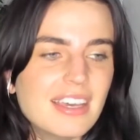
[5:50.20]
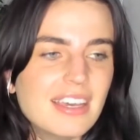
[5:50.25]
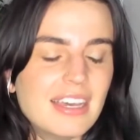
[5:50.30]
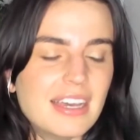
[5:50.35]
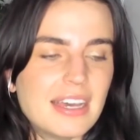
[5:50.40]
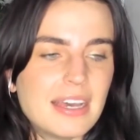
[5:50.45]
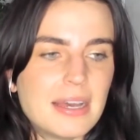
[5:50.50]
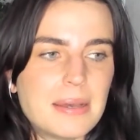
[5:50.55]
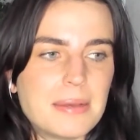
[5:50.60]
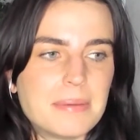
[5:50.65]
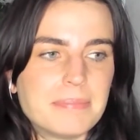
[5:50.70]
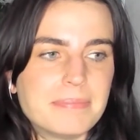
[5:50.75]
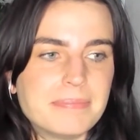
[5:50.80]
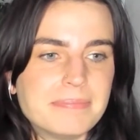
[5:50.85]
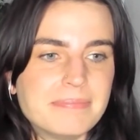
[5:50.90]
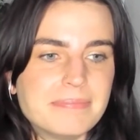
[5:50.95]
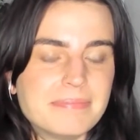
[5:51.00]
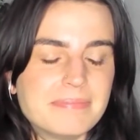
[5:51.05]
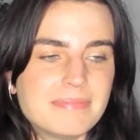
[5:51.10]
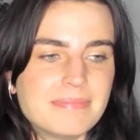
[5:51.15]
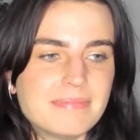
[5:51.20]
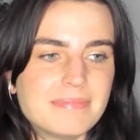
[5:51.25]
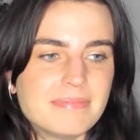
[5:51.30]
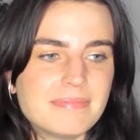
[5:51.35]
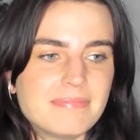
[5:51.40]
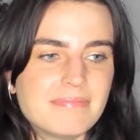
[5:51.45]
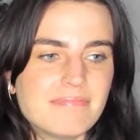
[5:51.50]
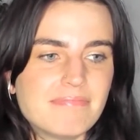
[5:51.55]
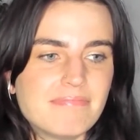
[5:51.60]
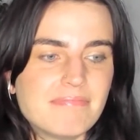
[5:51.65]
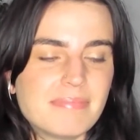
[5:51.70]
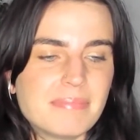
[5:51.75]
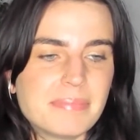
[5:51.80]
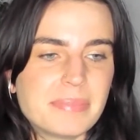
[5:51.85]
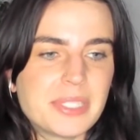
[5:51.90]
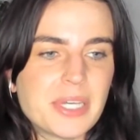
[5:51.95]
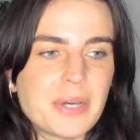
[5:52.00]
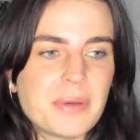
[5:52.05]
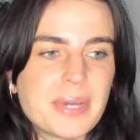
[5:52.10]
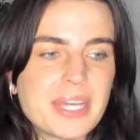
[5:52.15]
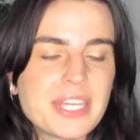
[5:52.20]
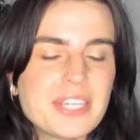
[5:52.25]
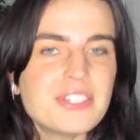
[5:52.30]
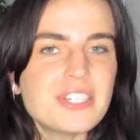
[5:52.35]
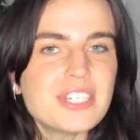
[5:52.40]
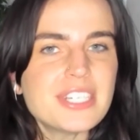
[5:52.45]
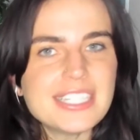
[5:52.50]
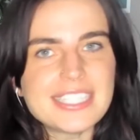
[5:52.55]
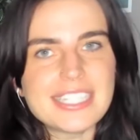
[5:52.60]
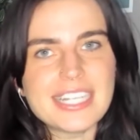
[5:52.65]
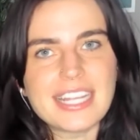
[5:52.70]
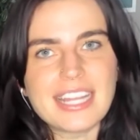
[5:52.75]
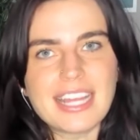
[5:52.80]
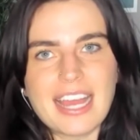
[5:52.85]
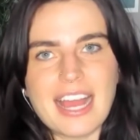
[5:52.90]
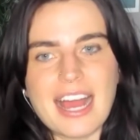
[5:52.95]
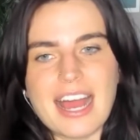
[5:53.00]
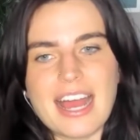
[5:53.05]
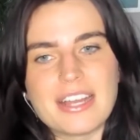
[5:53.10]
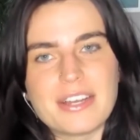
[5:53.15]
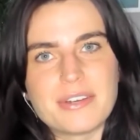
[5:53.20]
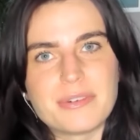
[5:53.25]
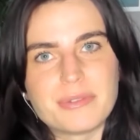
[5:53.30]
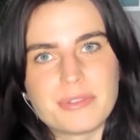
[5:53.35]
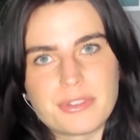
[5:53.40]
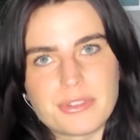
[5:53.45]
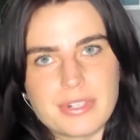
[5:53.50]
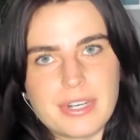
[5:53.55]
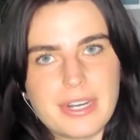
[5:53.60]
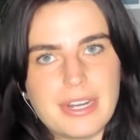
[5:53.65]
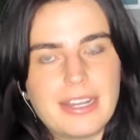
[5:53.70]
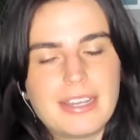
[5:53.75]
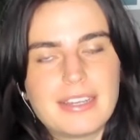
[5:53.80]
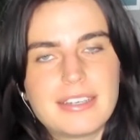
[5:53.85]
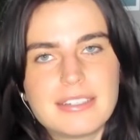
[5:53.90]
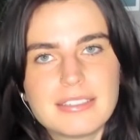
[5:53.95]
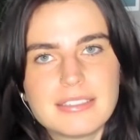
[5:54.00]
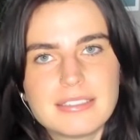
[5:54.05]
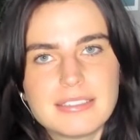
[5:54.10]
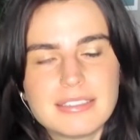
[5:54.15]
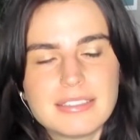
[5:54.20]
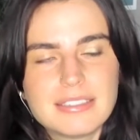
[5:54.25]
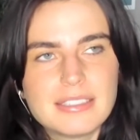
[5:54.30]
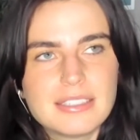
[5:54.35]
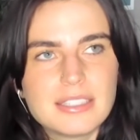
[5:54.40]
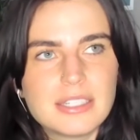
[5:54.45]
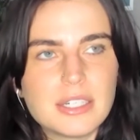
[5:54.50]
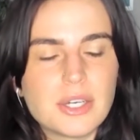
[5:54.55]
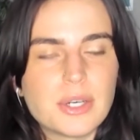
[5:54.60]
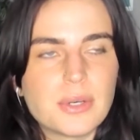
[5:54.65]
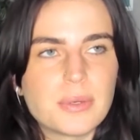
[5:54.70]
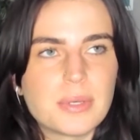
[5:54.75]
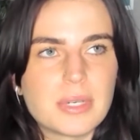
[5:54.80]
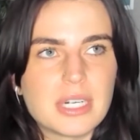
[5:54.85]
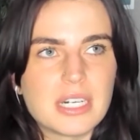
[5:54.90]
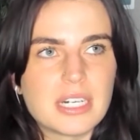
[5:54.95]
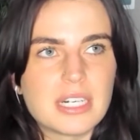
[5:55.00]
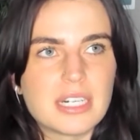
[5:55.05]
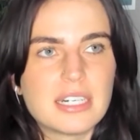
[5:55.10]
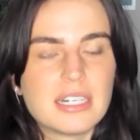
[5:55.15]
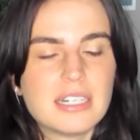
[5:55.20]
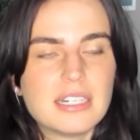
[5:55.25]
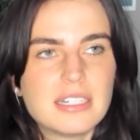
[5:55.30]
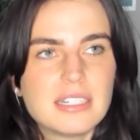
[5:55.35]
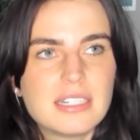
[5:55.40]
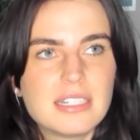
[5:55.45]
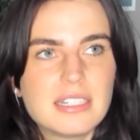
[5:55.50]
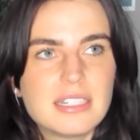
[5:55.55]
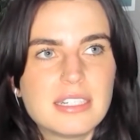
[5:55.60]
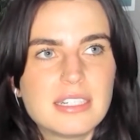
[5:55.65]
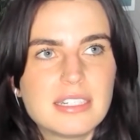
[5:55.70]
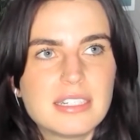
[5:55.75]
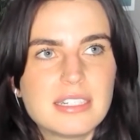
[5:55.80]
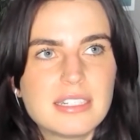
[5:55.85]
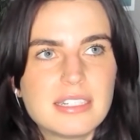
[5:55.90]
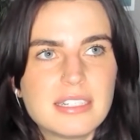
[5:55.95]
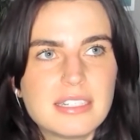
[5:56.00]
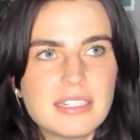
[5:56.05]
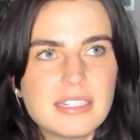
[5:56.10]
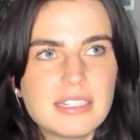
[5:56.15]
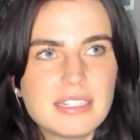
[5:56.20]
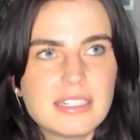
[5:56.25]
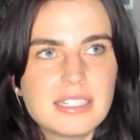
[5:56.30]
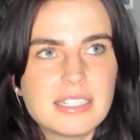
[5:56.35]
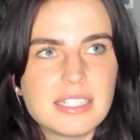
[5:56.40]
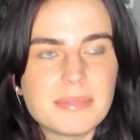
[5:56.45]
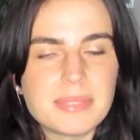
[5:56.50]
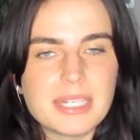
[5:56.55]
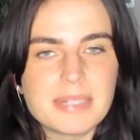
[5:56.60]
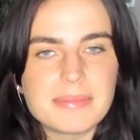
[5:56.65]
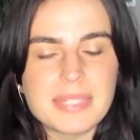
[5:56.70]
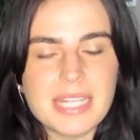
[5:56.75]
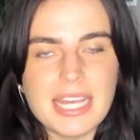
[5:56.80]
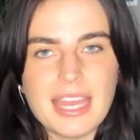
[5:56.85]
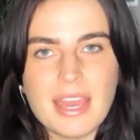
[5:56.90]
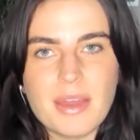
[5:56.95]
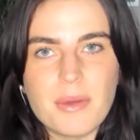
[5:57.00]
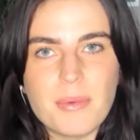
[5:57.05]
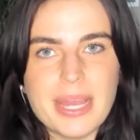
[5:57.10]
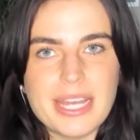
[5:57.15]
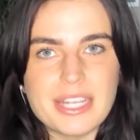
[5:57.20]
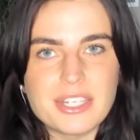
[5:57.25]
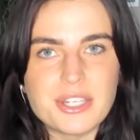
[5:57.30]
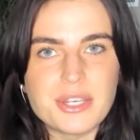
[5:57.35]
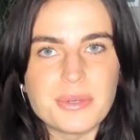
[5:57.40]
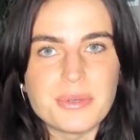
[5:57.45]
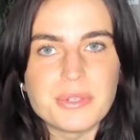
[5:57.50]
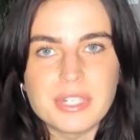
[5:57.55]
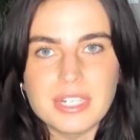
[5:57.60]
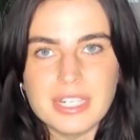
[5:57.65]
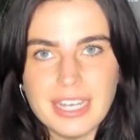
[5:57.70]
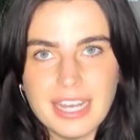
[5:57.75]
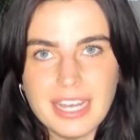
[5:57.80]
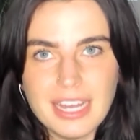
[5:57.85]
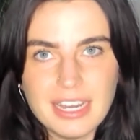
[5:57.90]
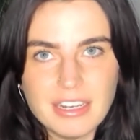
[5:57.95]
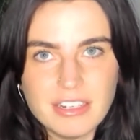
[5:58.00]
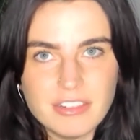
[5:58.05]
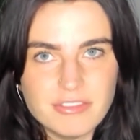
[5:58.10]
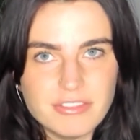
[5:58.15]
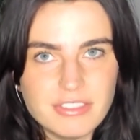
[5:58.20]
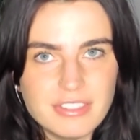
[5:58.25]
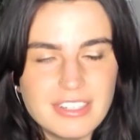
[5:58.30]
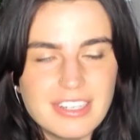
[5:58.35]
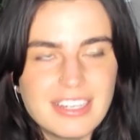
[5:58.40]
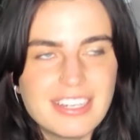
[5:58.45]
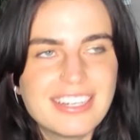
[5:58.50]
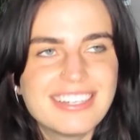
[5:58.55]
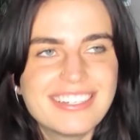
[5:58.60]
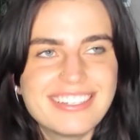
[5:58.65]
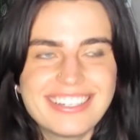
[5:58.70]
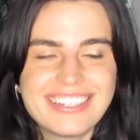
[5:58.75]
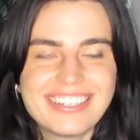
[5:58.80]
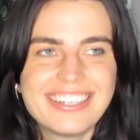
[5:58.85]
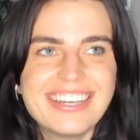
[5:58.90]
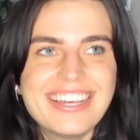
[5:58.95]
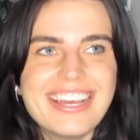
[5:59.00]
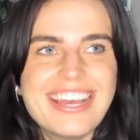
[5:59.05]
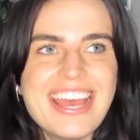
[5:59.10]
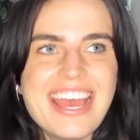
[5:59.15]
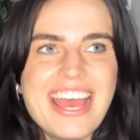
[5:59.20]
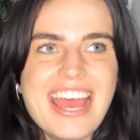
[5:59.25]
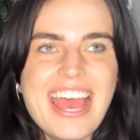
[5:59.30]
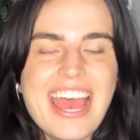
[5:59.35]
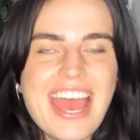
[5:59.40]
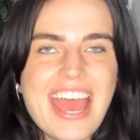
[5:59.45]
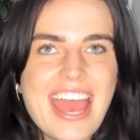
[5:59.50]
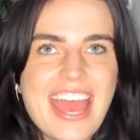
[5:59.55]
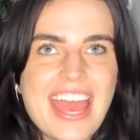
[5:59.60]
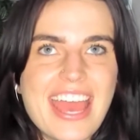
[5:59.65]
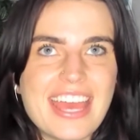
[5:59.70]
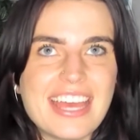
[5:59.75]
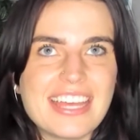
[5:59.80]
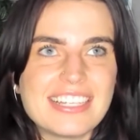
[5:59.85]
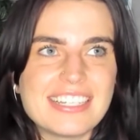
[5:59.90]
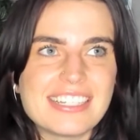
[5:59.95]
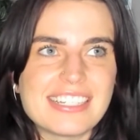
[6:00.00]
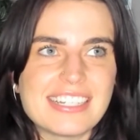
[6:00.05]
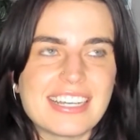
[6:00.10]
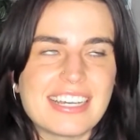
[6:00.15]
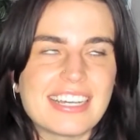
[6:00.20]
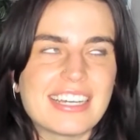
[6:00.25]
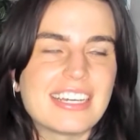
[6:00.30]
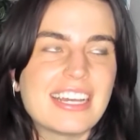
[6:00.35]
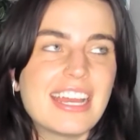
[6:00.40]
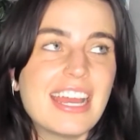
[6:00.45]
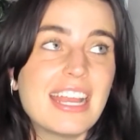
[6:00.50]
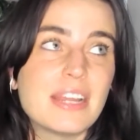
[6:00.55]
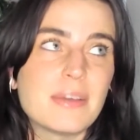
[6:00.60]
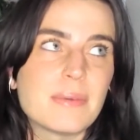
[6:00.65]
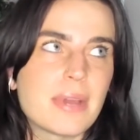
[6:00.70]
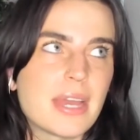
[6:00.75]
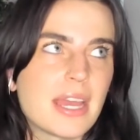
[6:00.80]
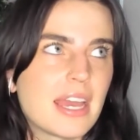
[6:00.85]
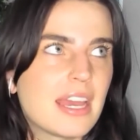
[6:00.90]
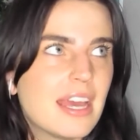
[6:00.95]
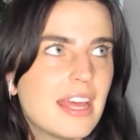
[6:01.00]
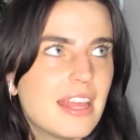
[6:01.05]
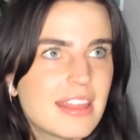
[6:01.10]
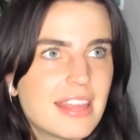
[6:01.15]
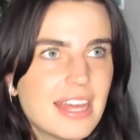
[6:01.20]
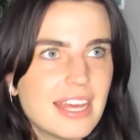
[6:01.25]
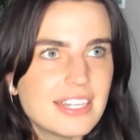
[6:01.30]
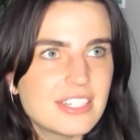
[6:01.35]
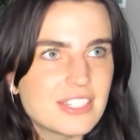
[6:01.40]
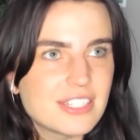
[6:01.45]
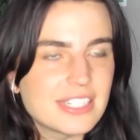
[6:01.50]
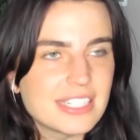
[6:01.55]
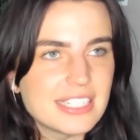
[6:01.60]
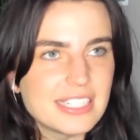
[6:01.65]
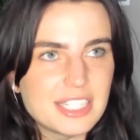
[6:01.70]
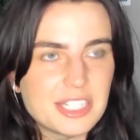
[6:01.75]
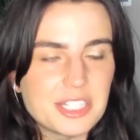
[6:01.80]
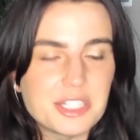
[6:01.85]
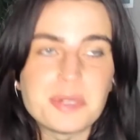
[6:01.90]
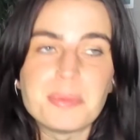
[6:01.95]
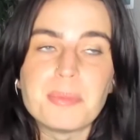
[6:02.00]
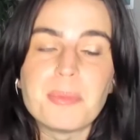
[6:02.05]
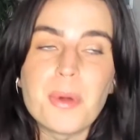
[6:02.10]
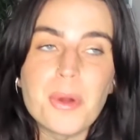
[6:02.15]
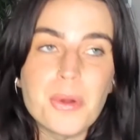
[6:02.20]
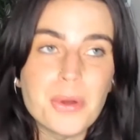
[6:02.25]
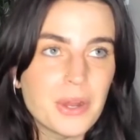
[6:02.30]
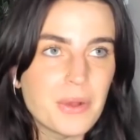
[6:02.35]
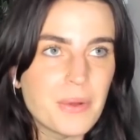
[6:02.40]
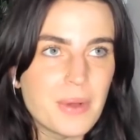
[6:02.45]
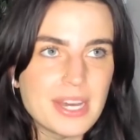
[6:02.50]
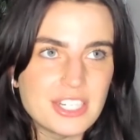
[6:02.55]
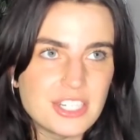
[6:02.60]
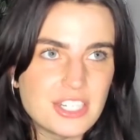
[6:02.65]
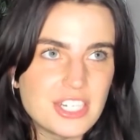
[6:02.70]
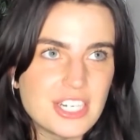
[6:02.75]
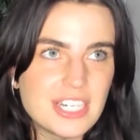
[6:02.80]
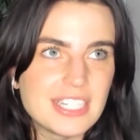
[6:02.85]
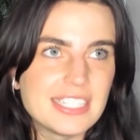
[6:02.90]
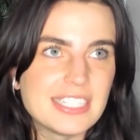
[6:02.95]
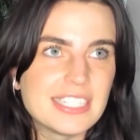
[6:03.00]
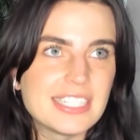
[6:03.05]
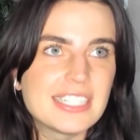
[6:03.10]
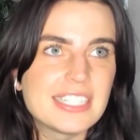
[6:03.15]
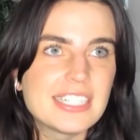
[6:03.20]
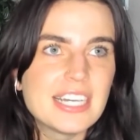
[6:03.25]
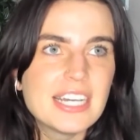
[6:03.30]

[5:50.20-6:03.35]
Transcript: So I usually say like I don't drink, or sometimes I get way too creative. And anyway, that just leads to more questions.